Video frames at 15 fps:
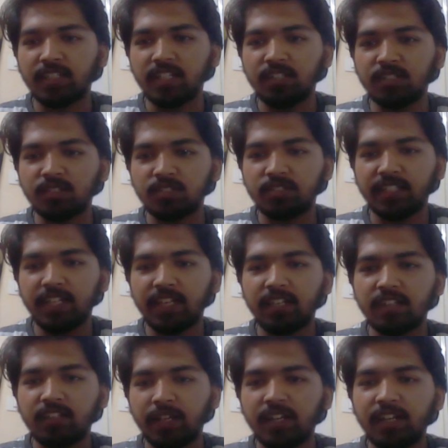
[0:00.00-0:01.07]
King goes there.
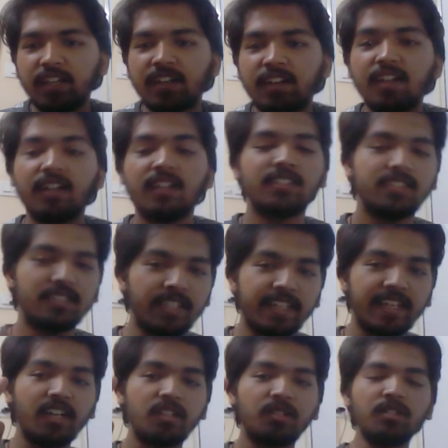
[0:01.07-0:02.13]
Bring our
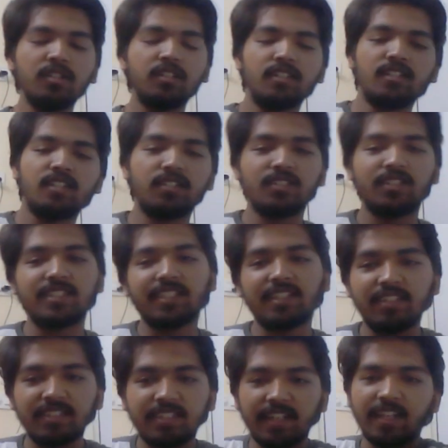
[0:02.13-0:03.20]
second rook to the
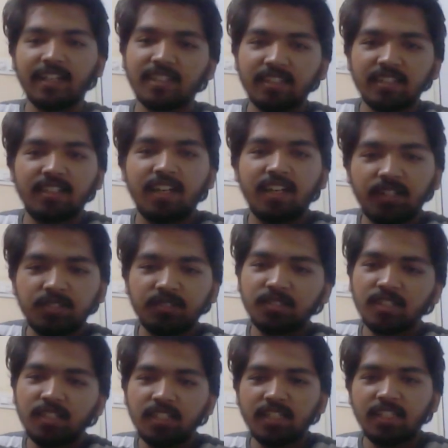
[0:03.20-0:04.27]
7th rank. Now
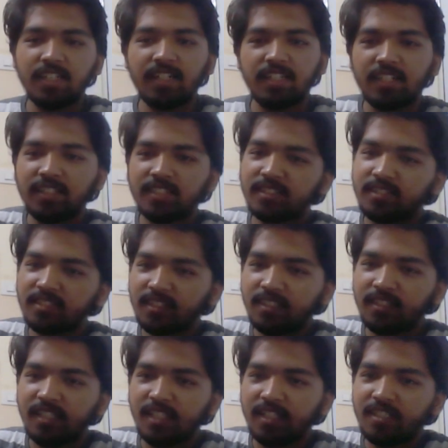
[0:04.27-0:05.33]
it is
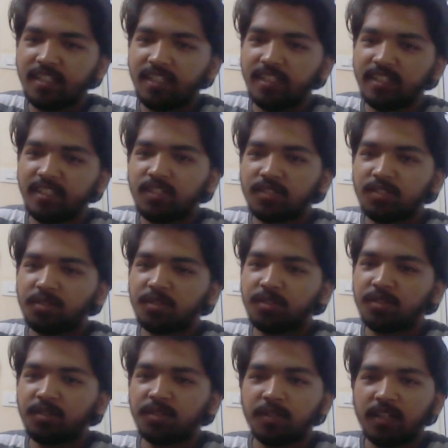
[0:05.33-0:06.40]
GG.
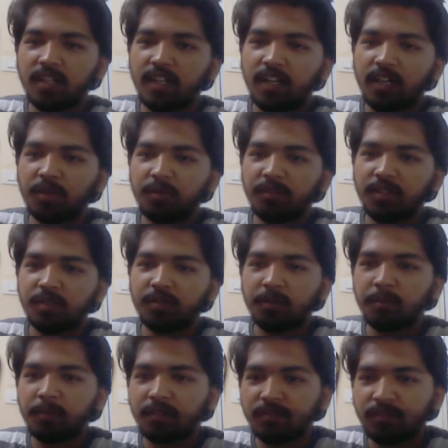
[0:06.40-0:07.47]
So how do we go
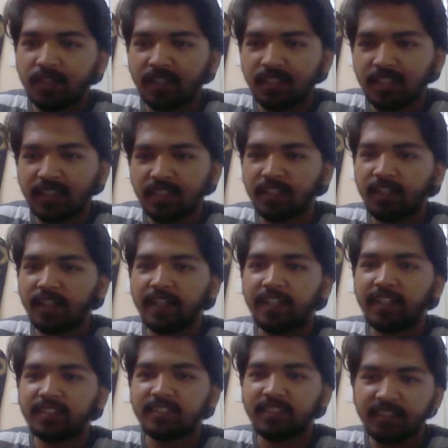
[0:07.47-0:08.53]
about finishing? Knight
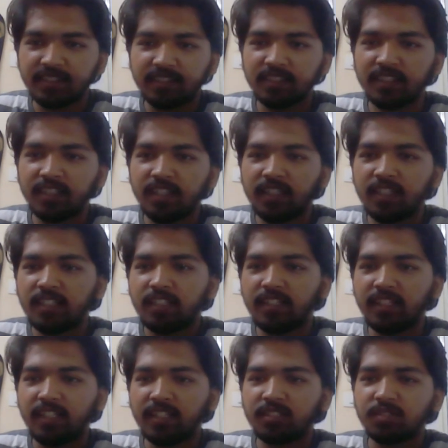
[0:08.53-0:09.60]
a6. King
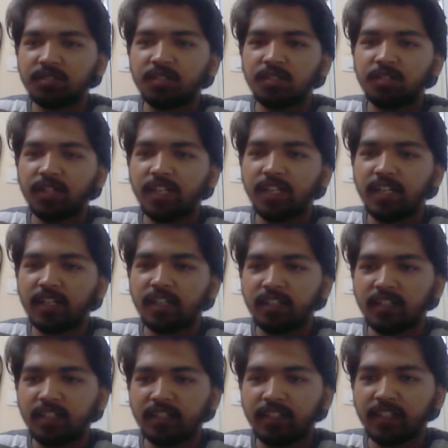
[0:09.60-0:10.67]
has to go to a8. And
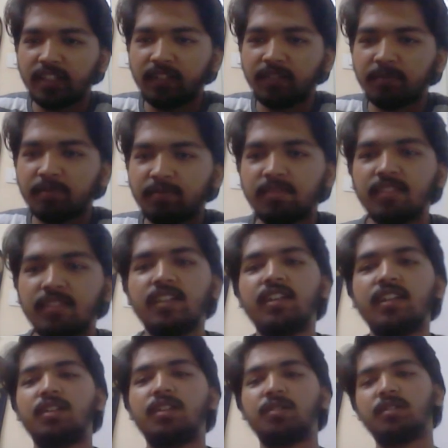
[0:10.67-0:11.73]
then
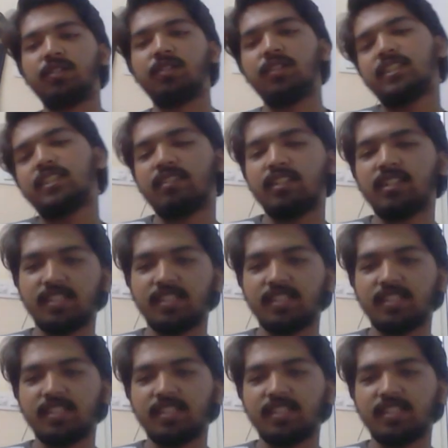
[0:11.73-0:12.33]
27.